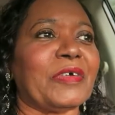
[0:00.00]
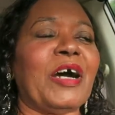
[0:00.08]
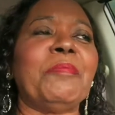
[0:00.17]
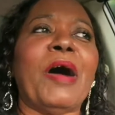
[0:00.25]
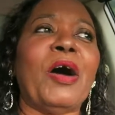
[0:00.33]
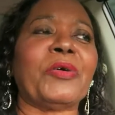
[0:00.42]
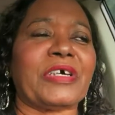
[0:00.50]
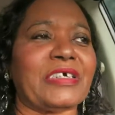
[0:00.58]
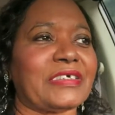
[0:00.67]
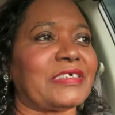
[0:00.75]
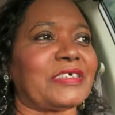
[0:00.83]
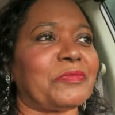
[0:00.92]
A
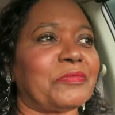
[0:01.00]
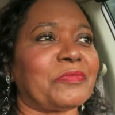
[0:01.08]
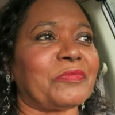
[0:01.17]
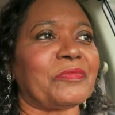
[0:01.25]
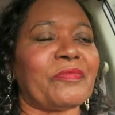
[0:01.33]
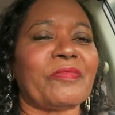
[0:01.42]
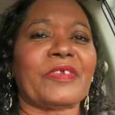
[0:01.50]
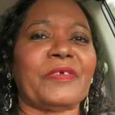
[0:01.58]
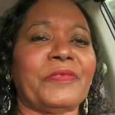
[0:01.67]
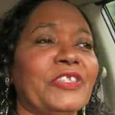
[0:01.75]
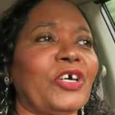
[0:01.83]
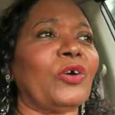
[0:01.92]
bonus
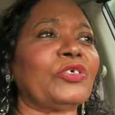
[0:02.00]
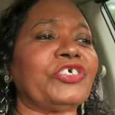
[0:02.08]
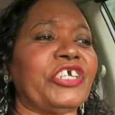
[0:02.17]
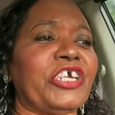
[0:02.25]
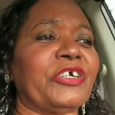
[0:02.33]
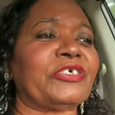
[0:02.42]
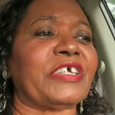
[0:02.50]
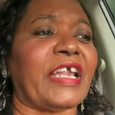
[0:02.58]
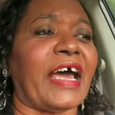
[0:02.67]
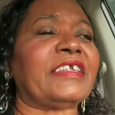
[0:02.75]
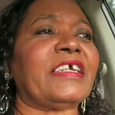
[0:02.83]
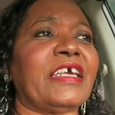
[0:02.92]
for those years that
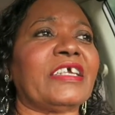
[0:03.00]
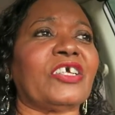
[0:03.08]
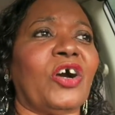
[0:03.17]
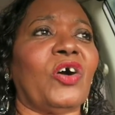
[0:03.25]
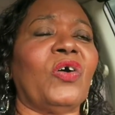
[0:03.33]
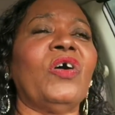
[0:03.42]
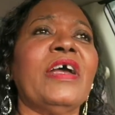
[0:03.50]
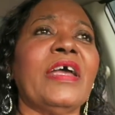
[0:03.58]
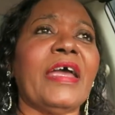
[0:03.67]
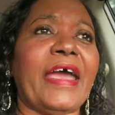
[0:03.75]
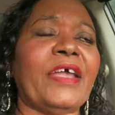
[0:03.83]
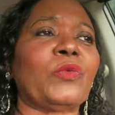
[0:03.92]
I did go
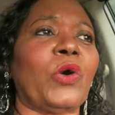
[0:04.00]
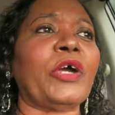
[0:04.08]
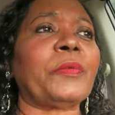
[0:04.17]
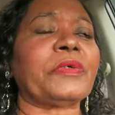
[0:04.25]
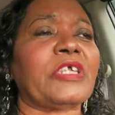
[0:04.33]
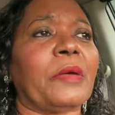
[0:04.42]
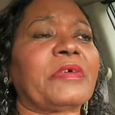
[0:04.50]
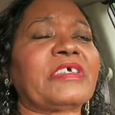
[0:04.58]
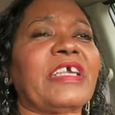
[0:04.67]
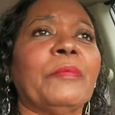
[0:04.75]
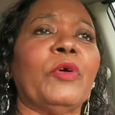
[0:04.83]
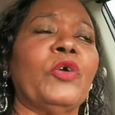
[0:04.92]
and work with them
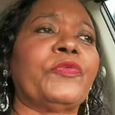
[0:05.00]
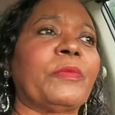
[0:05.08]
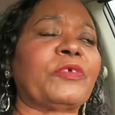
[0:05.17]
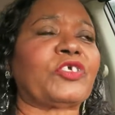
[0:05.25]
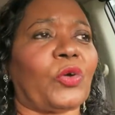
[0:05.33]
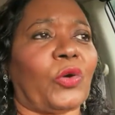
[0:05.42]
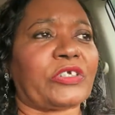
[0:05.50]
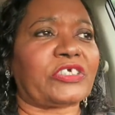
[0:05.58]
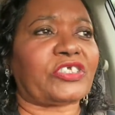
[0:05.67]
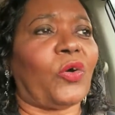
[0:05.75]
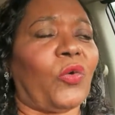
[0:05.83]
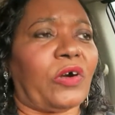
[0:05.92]
because I moved from store to
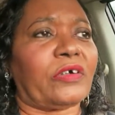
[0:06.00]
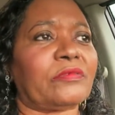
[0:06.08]
store.